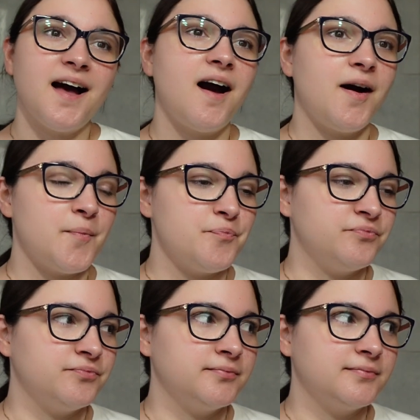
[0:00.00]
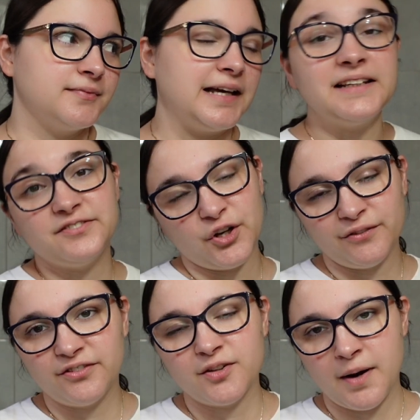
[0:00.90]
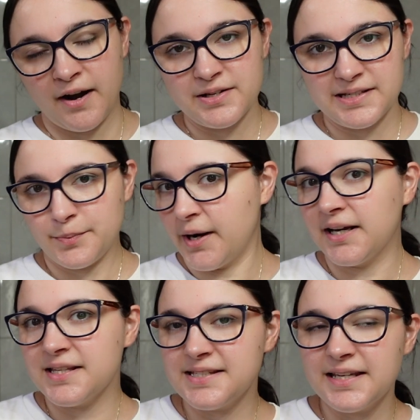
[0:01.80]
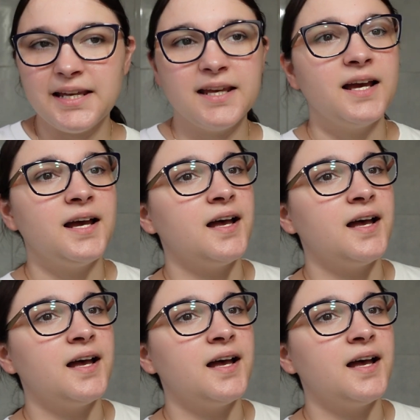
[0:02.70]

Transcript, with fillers: um, left over from Iris's pregnancy,